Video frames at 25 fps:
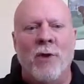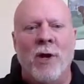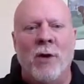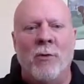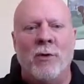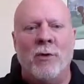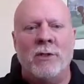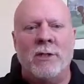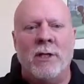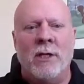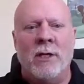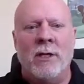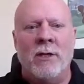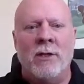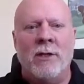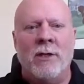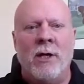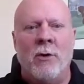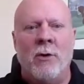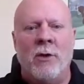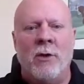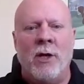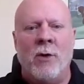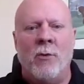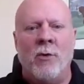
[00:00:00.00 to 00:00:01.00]
there
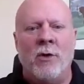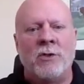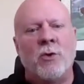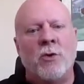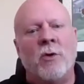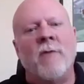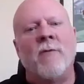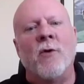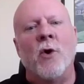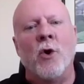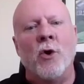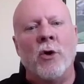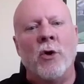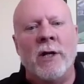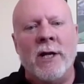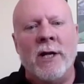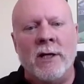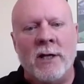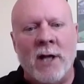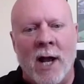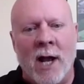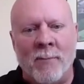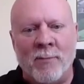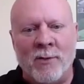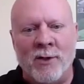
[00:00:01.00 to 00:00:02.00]
were sort of early
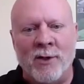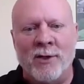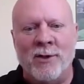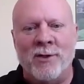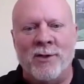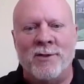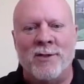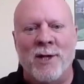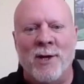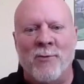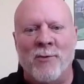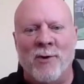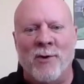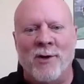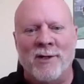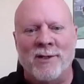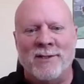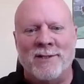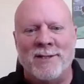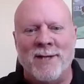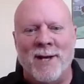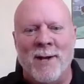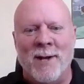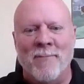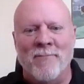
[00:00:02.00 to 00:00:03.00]
adopters. There
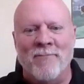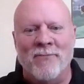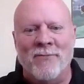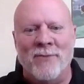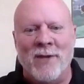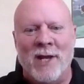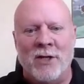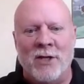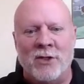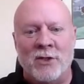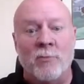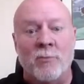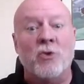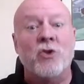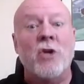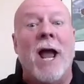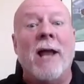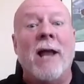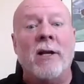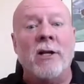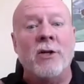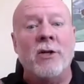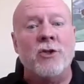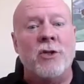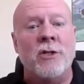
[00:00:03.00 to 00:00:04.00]
was some
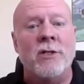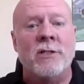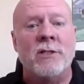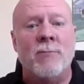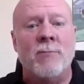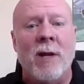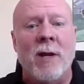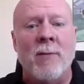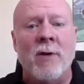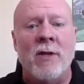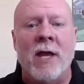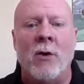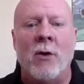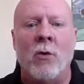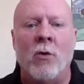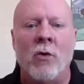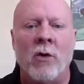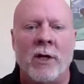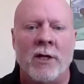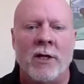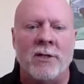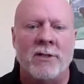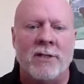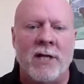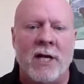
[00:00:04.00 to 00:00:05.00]
challenges maybe that
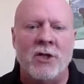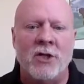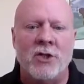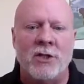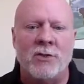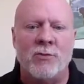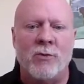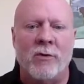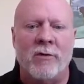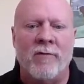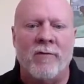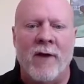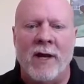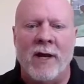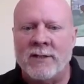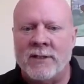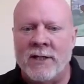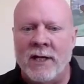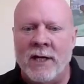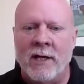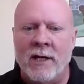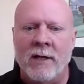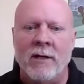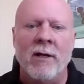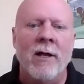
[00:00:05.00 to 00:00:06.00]
organizations were
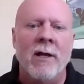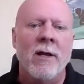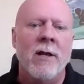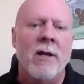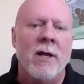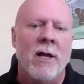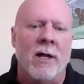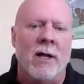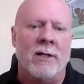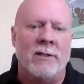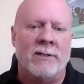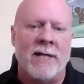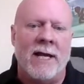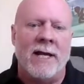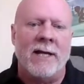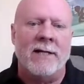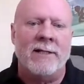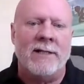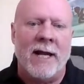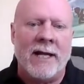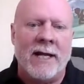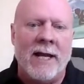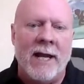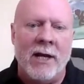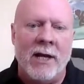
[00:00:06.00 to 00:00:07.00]
facing, say a
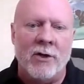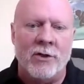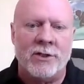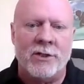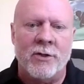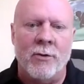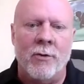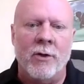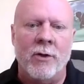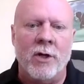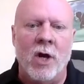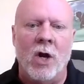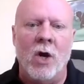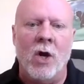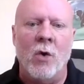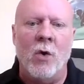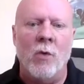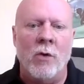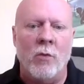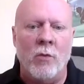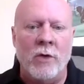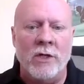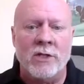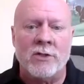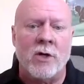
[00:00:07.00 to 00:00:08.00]
decade or so ago
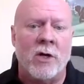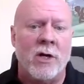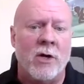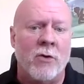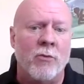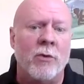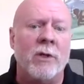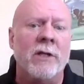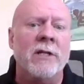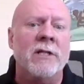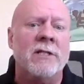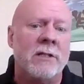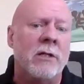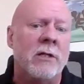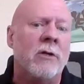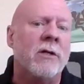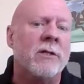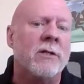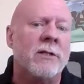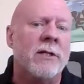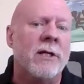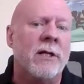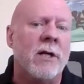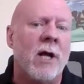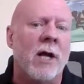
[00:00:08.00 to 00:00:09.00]
when we started really
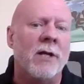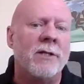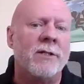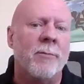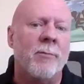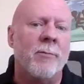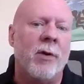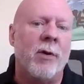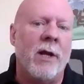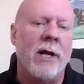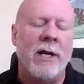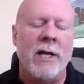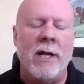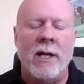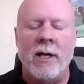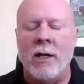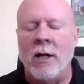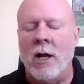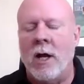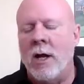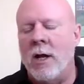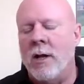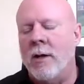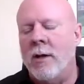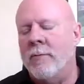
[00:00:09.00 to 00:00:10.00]
seriously
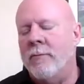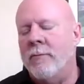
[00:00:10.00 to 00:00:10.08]
contemplating